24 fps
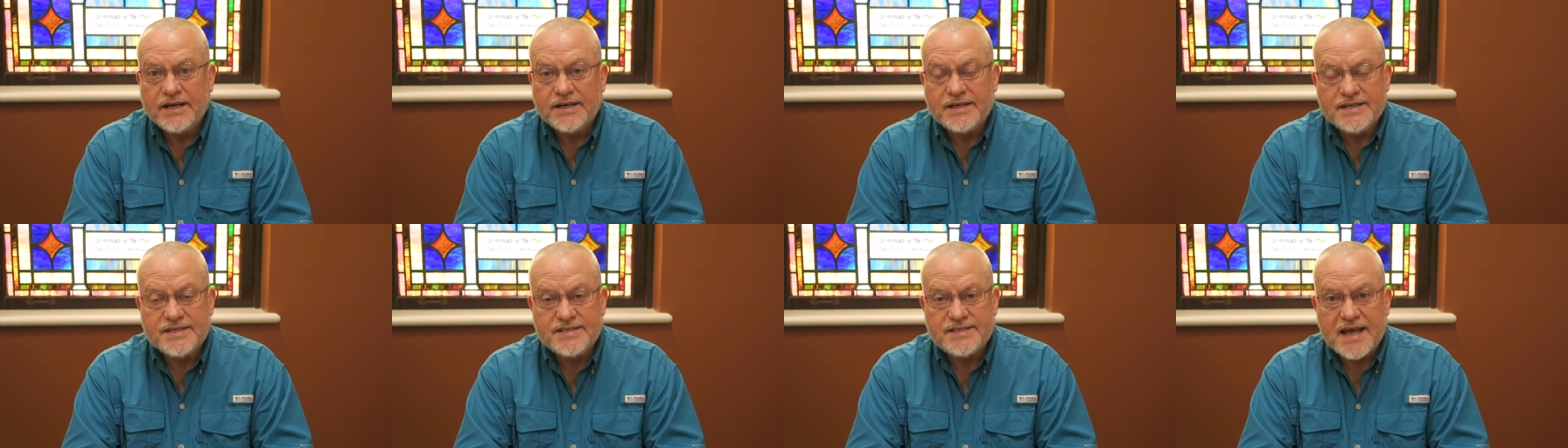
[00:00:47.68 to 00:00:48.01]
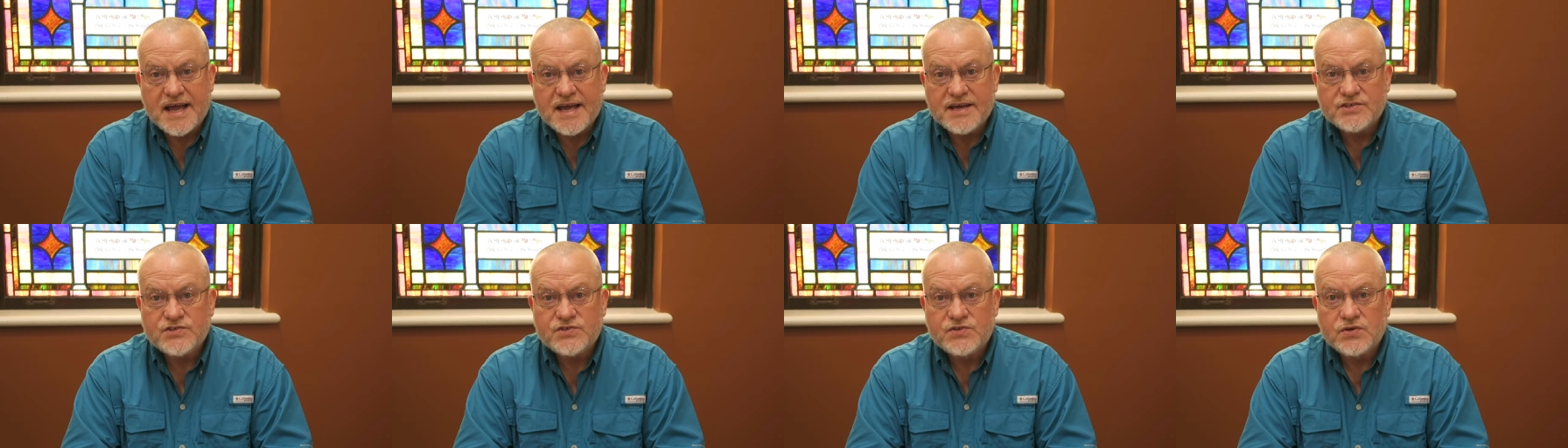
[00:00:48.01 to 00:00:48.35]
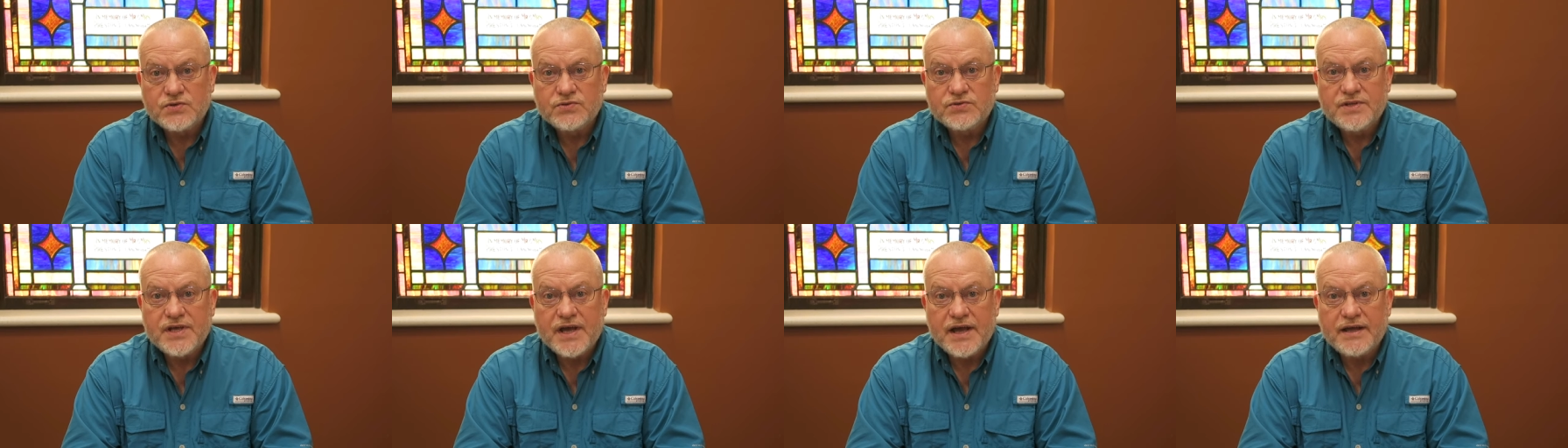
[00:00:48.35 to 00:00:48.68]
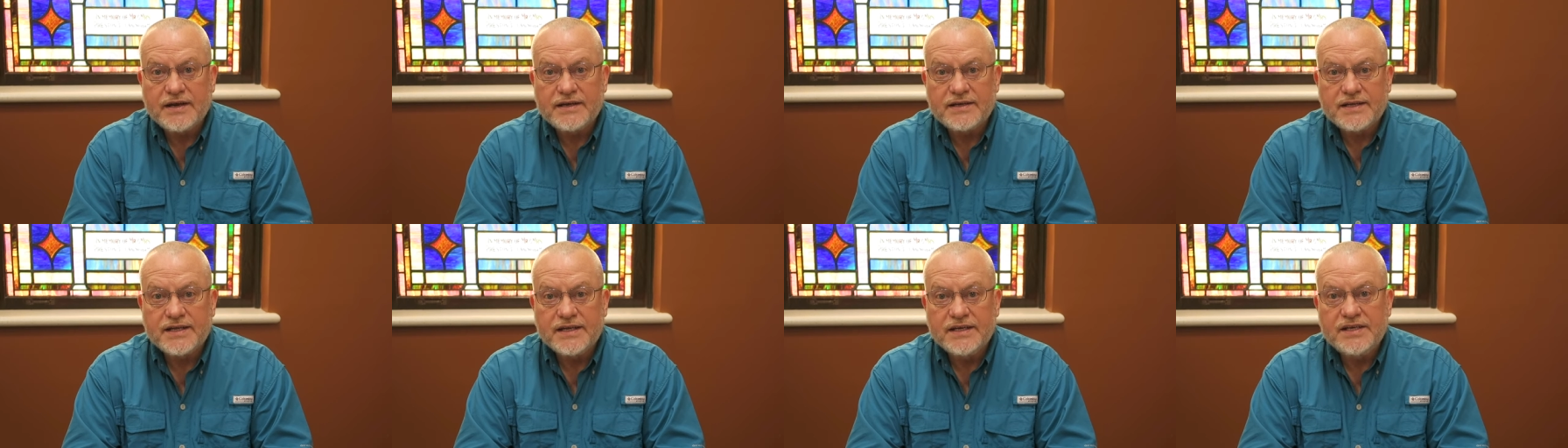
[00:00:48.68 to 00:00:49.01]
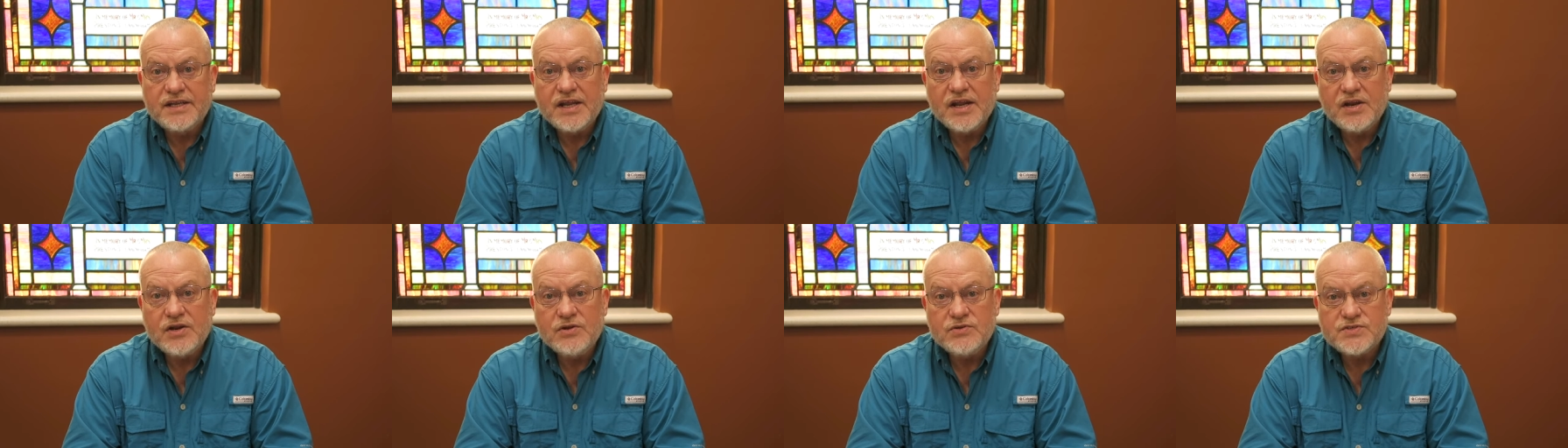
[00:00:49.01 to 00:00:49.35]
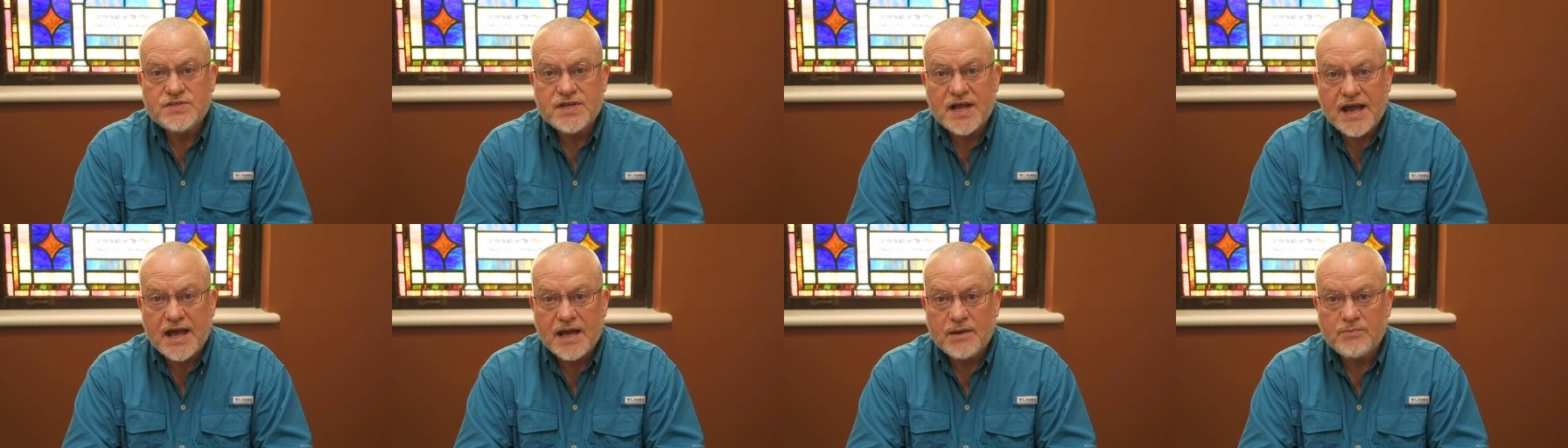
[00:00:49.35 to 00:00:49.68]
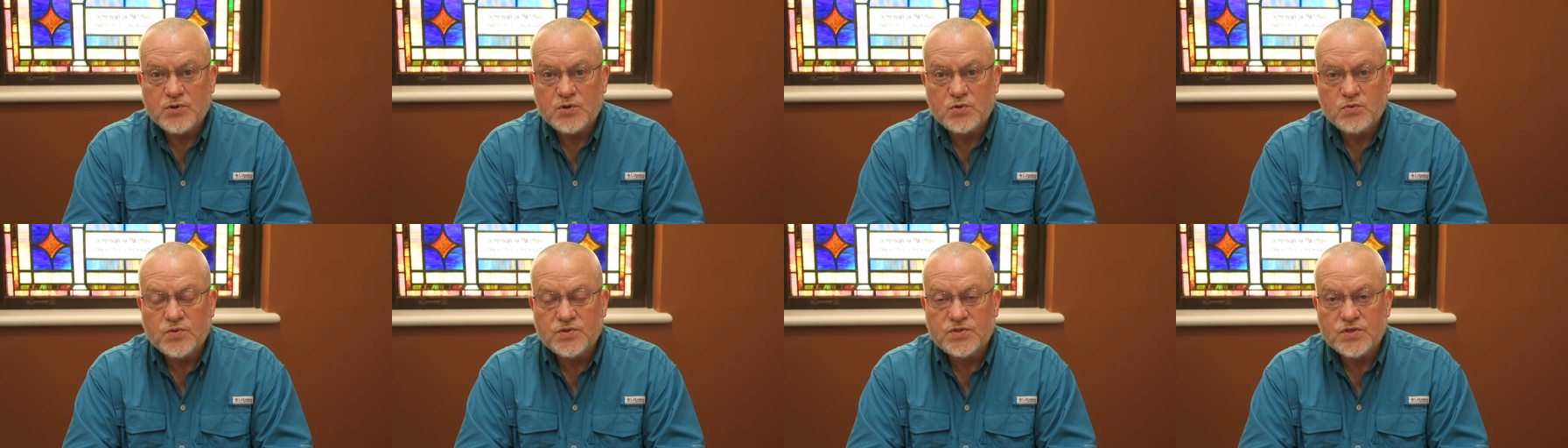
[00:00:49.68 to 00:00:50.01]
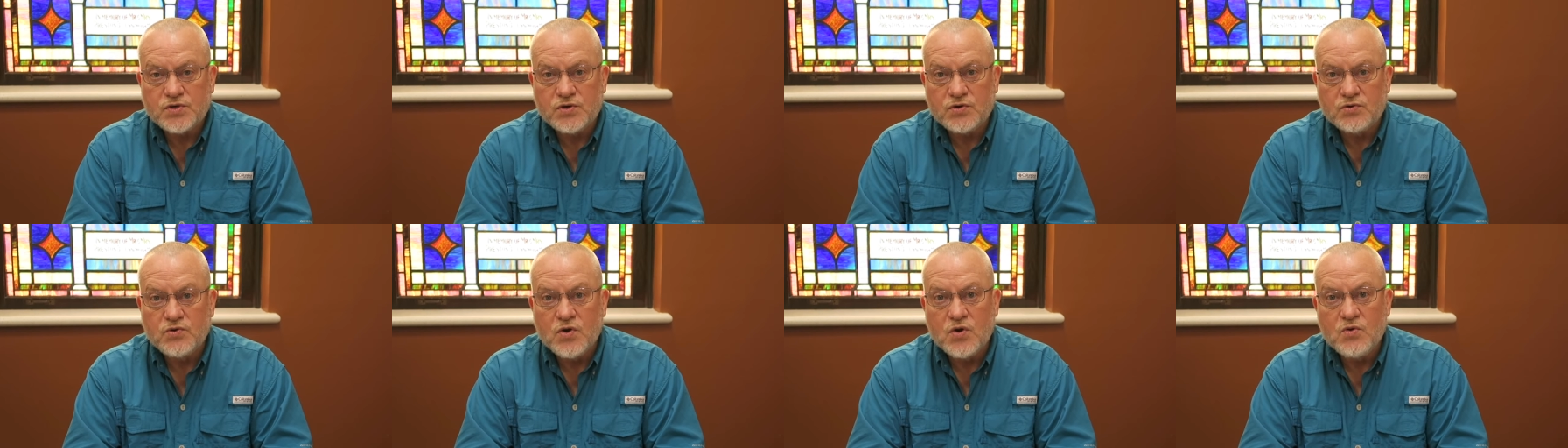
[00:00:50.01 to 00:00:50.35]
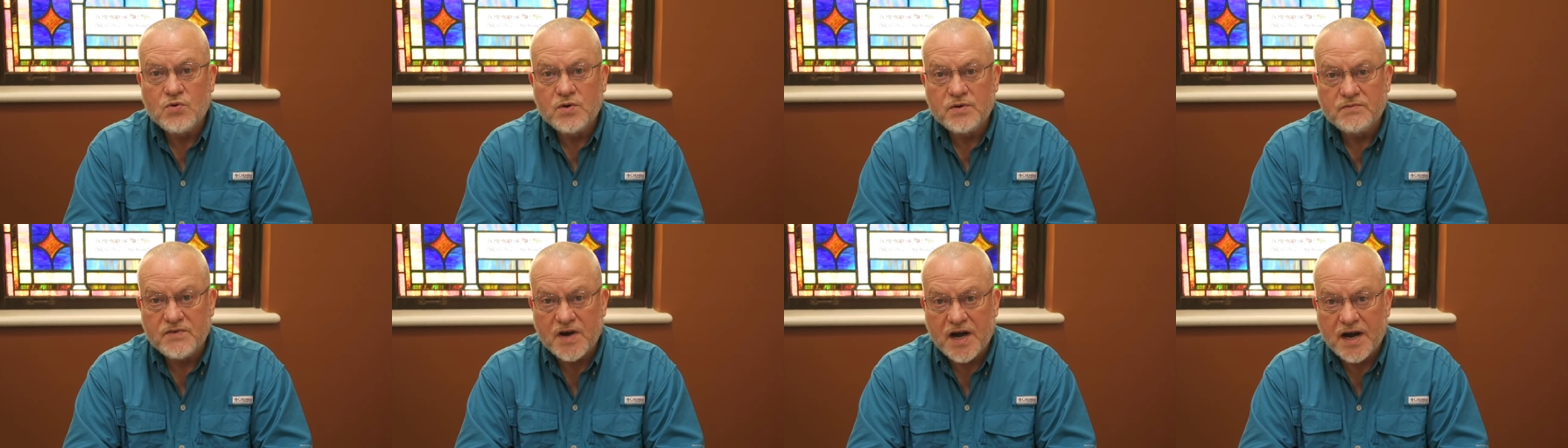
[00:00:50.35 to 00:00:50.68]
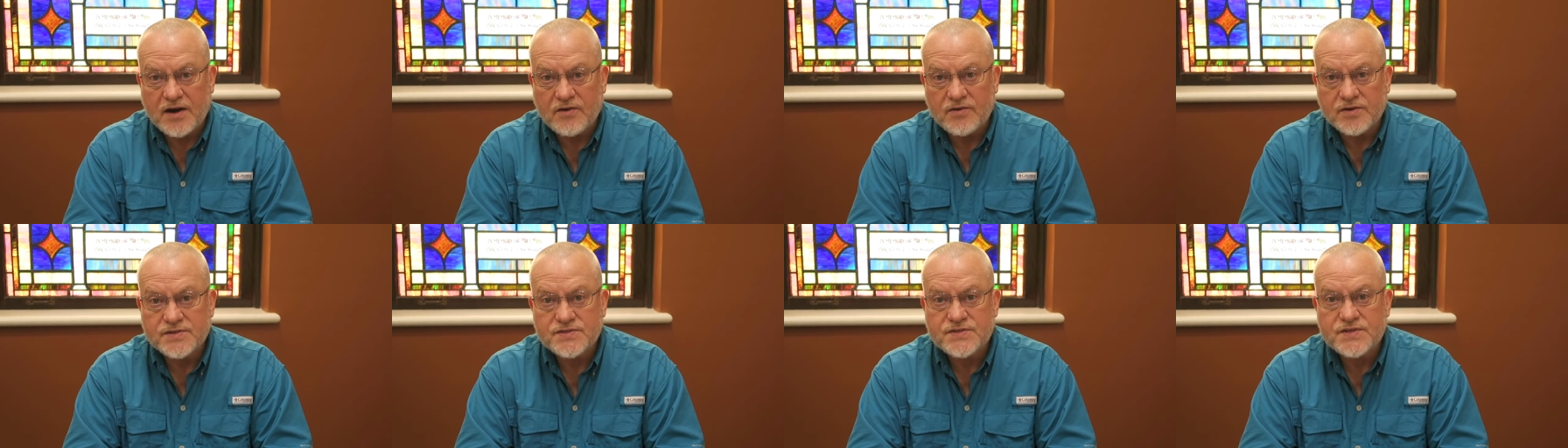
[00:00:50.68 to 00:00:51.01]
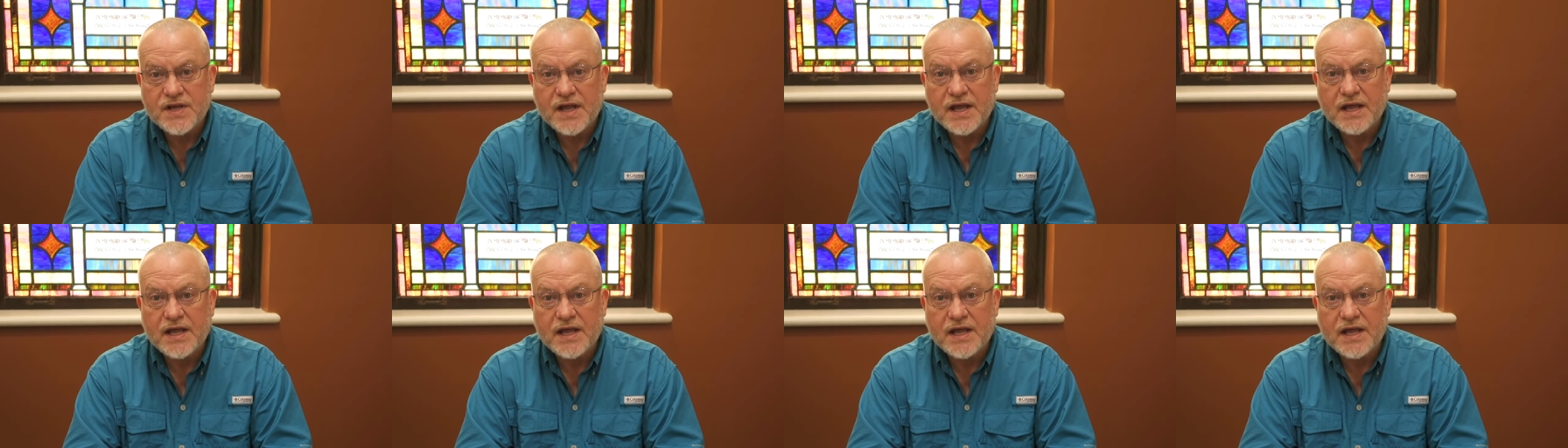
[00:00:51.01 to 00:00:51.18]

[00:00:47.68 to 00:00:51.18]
disaster that continues to happen with the coronavirus.